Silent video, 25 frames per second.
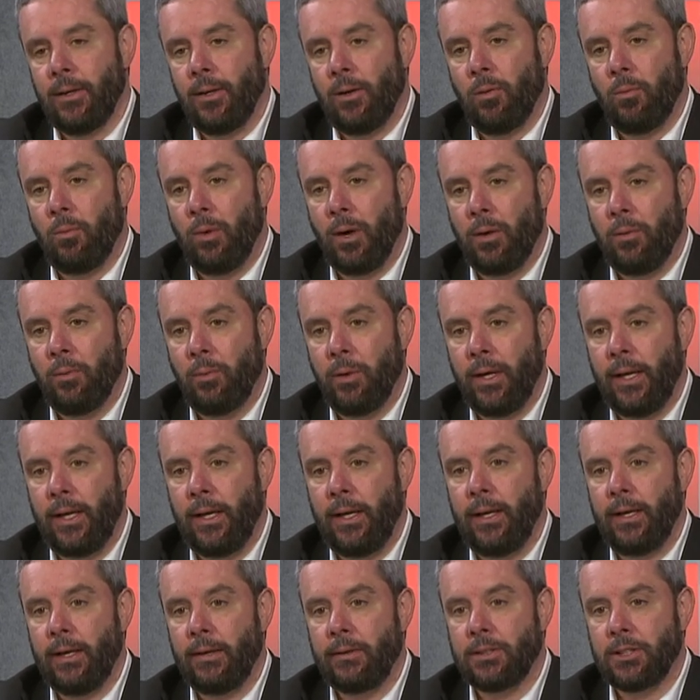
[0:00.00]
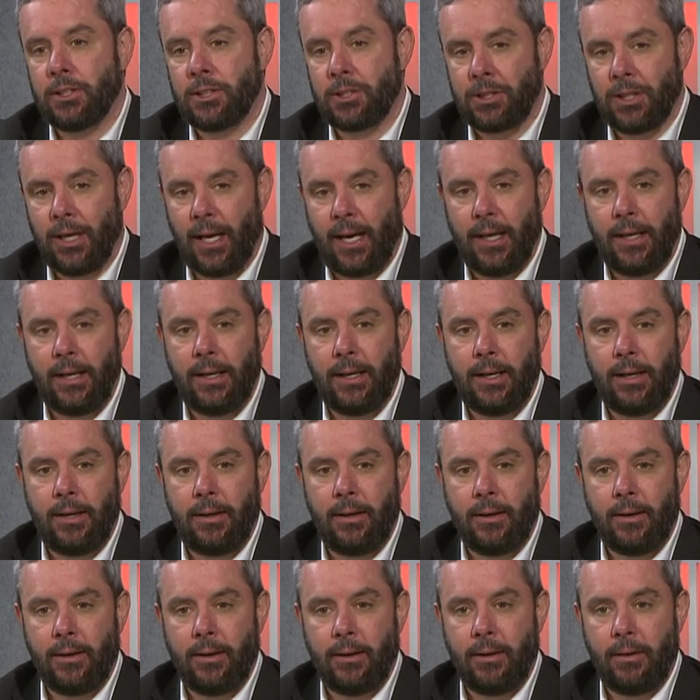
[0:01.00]
when we
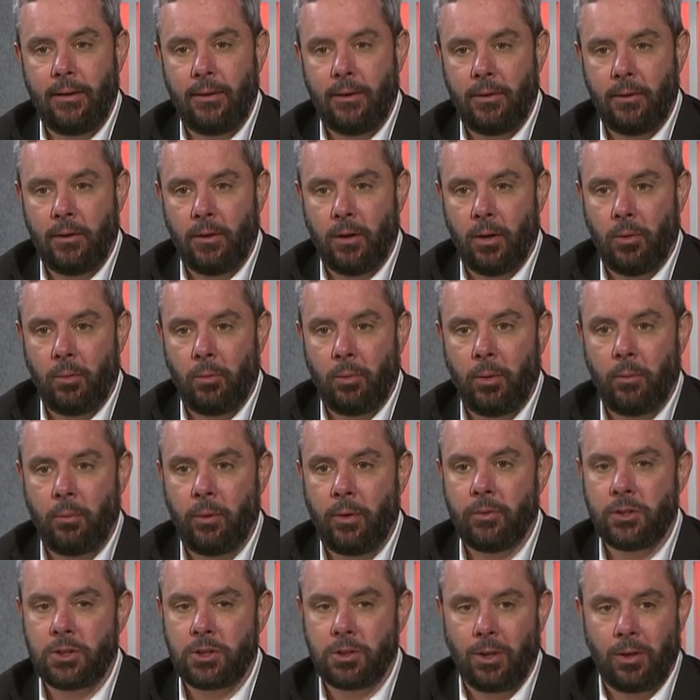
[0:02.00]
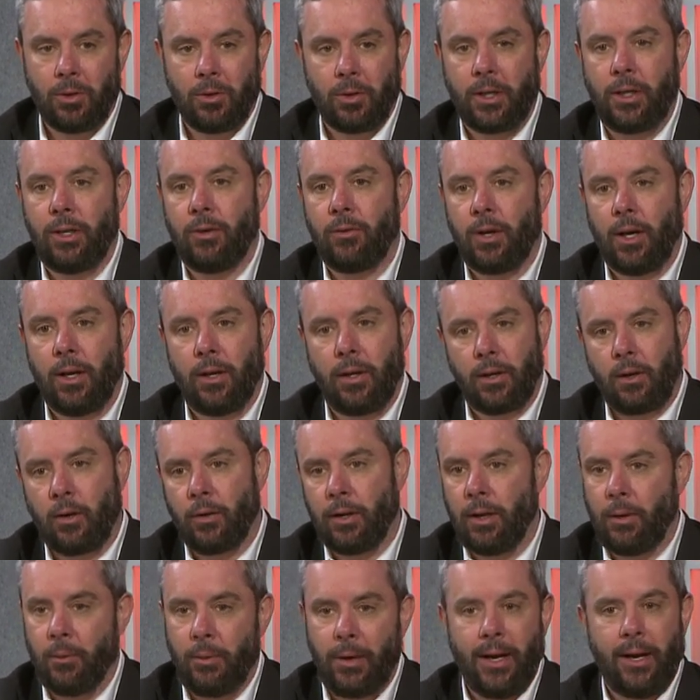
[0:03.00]
decided, you know, when we were sort of looking around like,
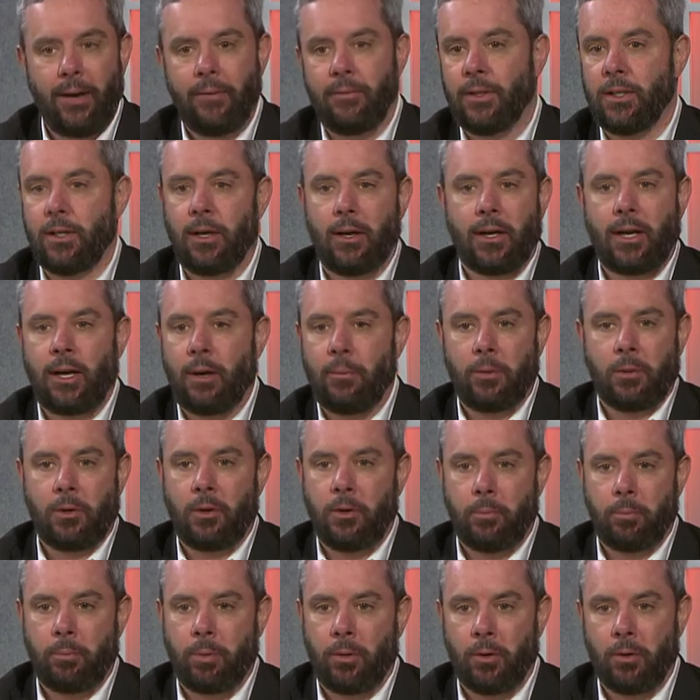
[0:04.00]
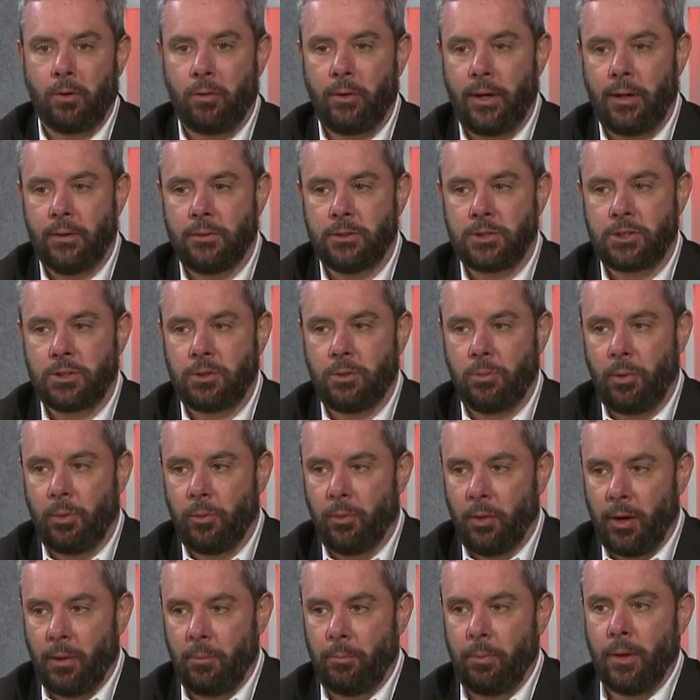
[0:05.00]
okay, we have a couple good programs, do we
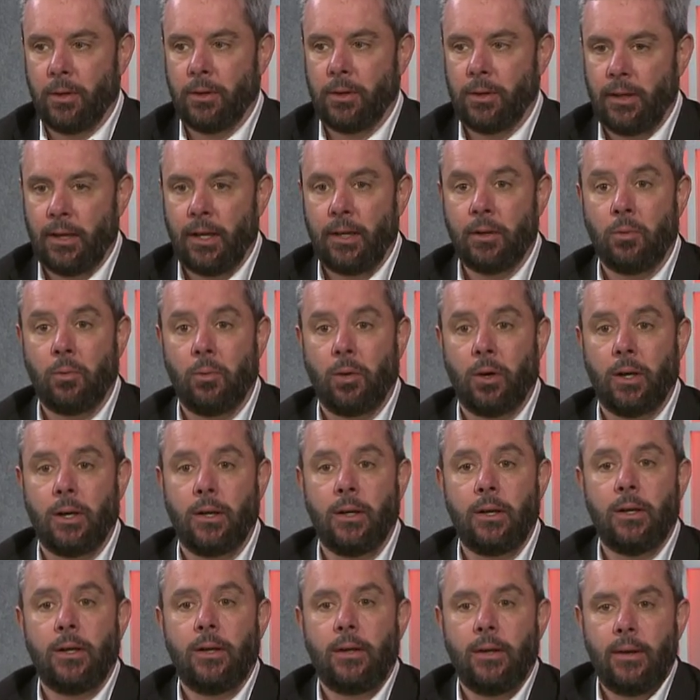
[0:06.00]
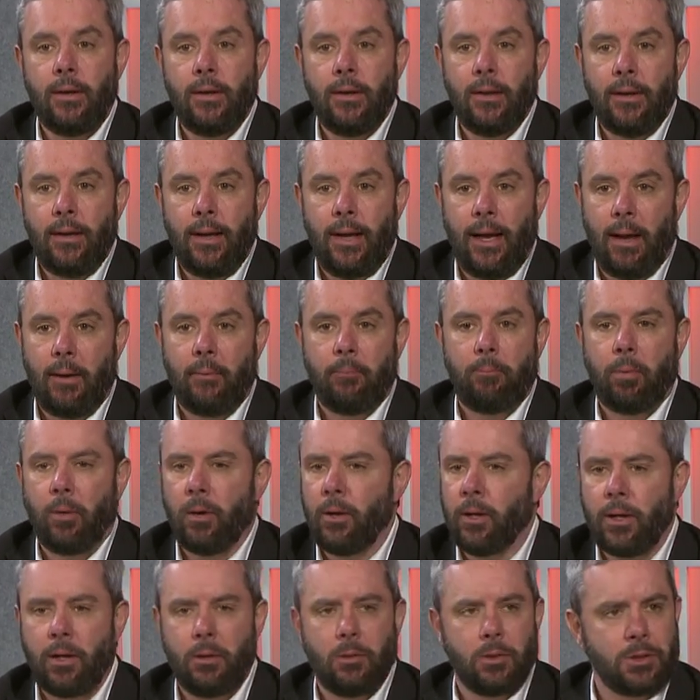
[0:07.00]
want to build another one? And
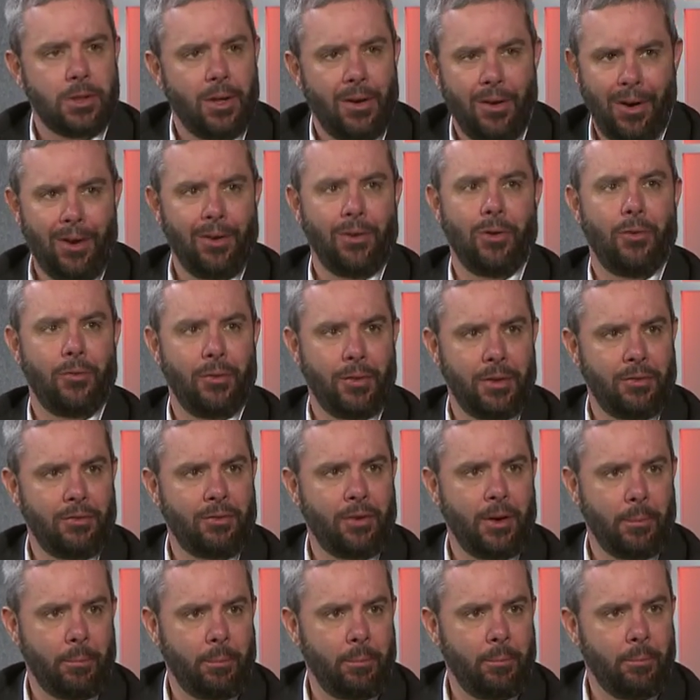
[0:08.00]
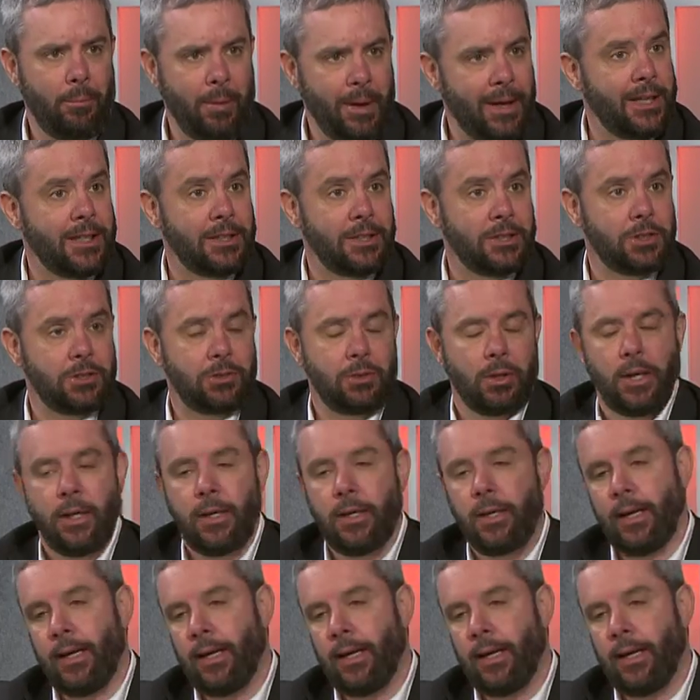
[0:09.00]
bullying was all over the front pages, right?